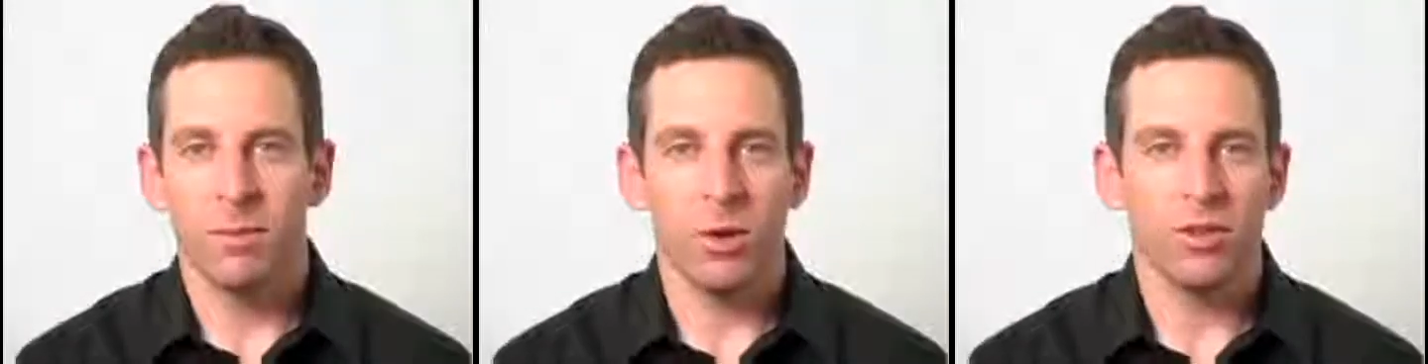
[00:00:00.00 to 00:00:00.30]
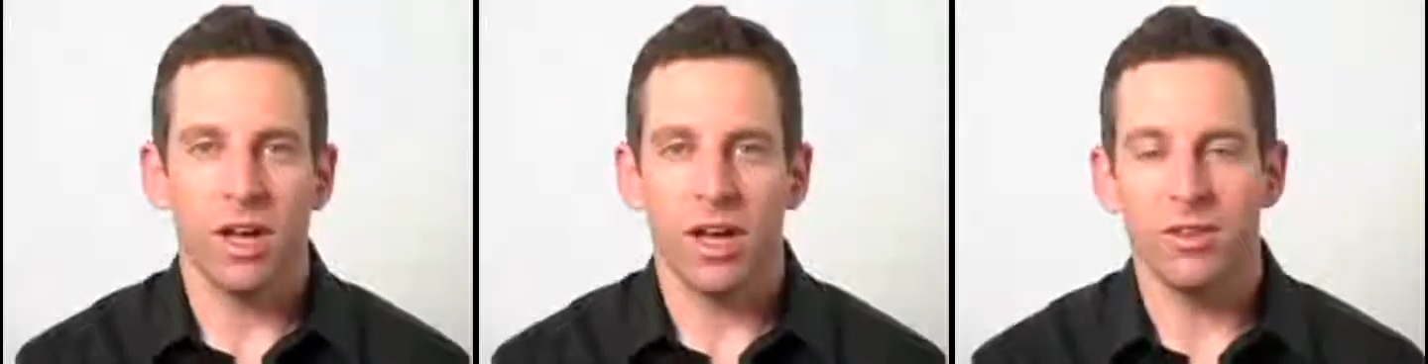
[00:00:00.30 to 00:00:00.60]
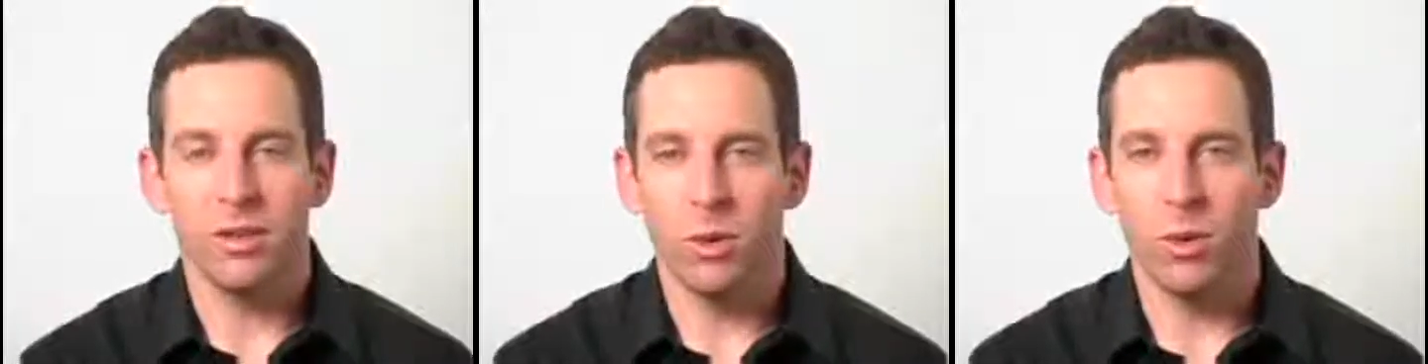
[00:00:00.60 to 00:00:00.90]
both
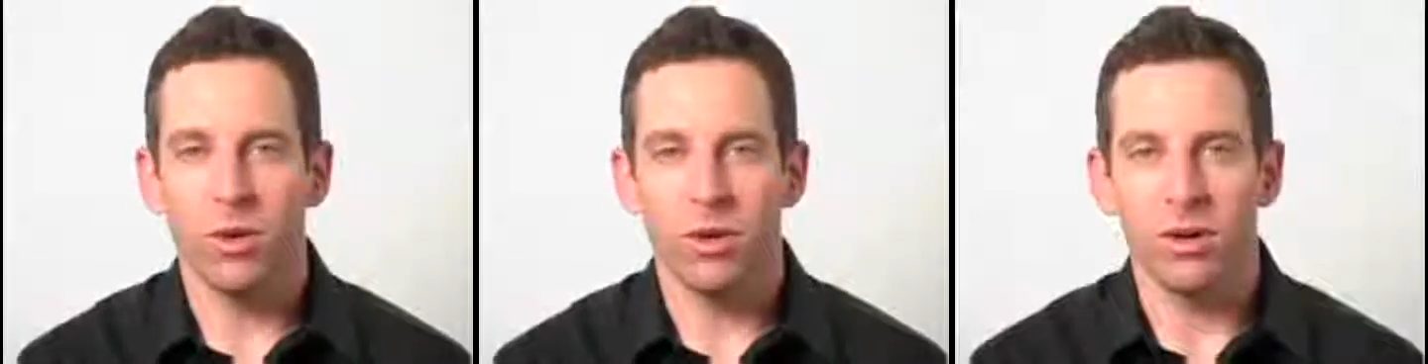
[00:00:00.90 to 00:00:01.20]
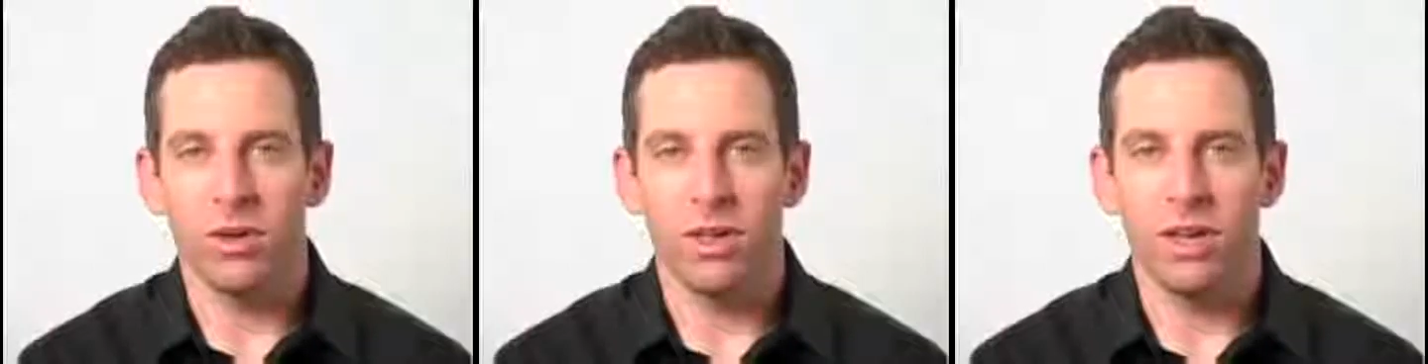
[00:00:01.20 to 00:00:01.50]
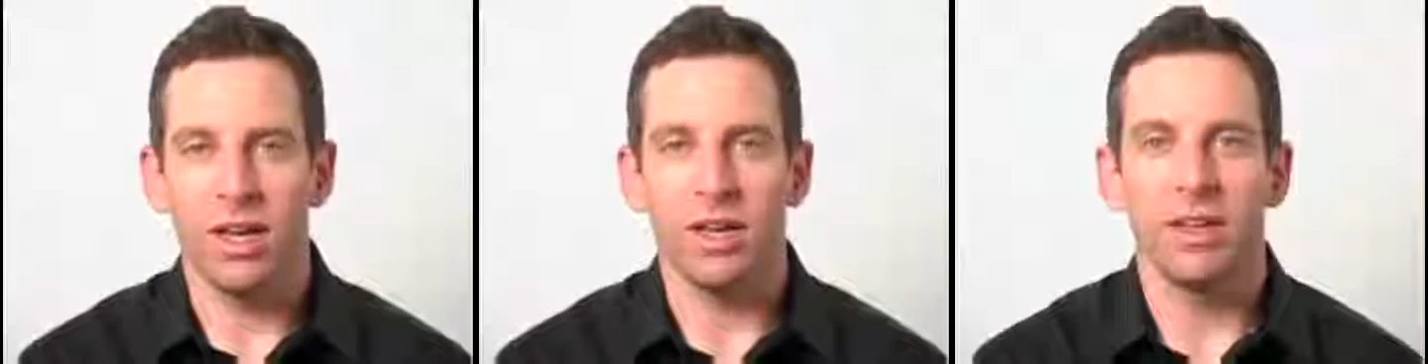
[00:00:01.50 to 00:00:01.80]
sides of the board
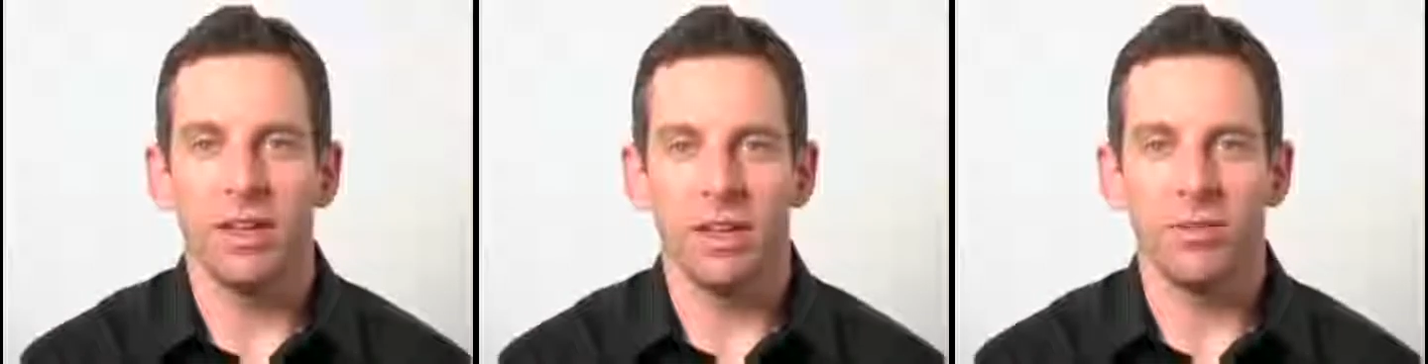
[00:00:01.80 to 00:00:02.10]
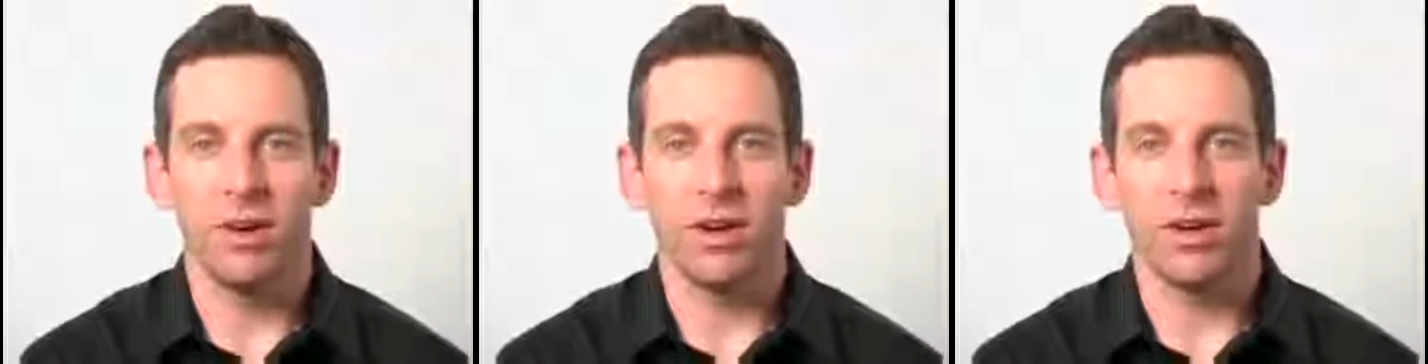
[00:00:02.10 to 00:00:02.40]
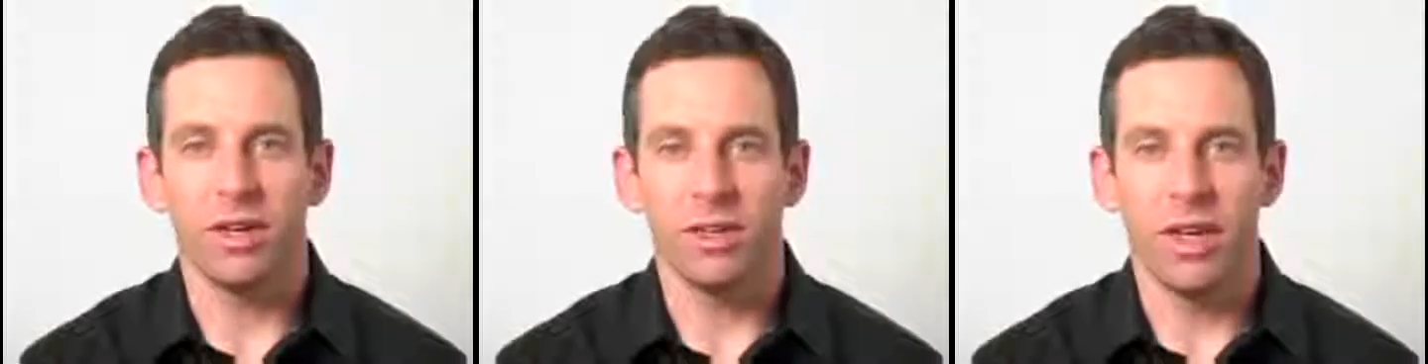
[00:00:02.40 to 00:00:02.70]
in a
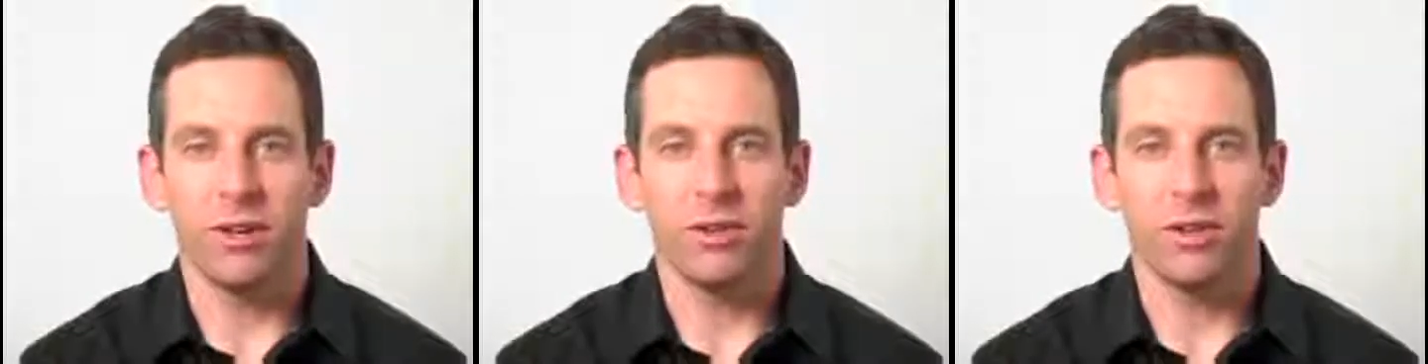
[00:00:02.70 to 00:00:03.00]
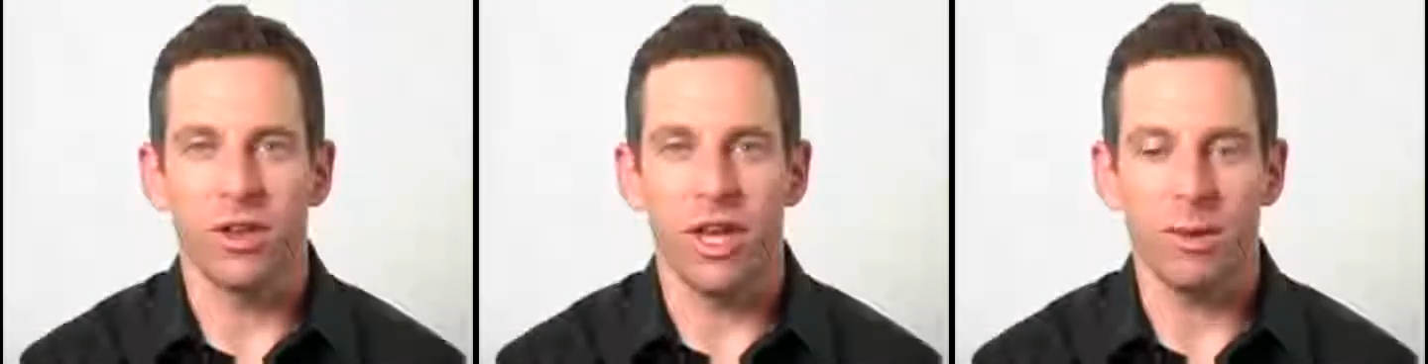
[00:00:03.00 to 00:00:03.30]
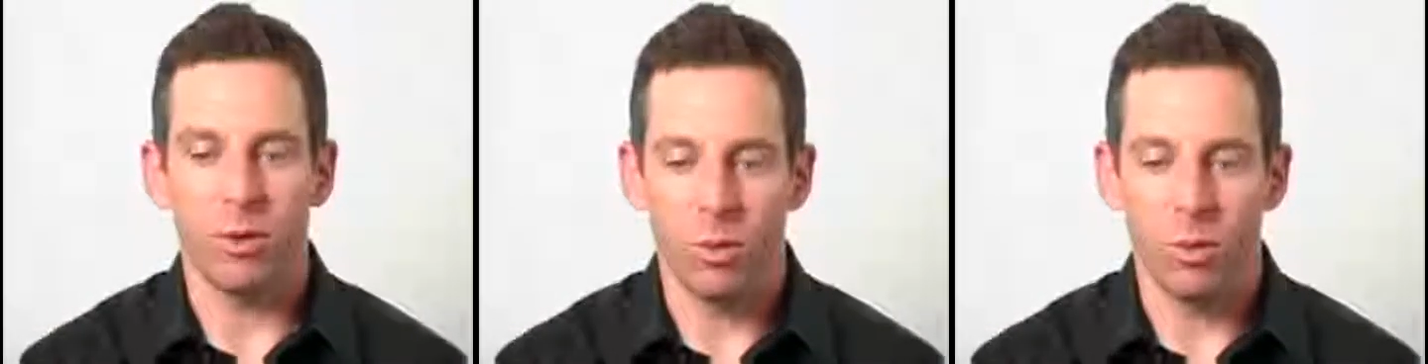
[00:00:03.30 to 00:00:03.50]
very dangerous game,